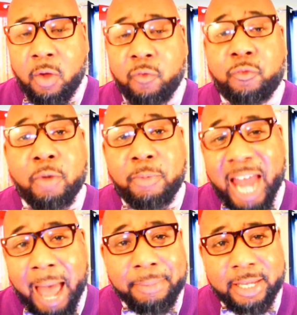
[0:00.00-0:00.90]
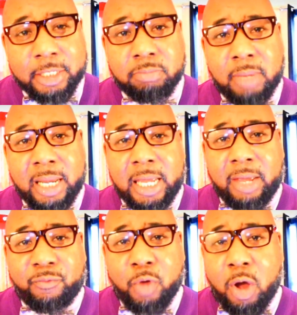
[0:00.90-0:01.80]
for lobbyist
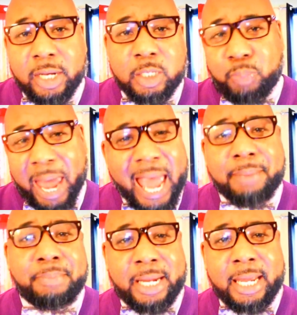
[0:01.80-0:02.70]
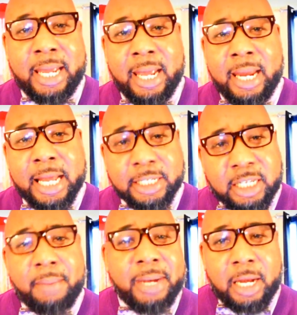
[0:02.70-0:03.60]
money and for all this PAC money that's
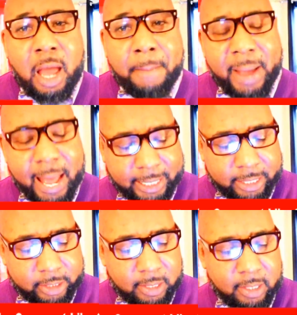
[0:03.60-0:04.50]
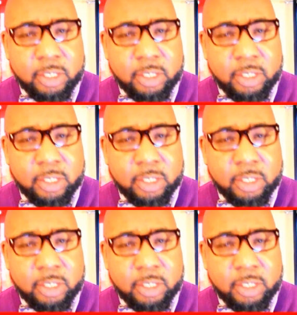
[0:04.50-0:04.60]
coming in our pockets.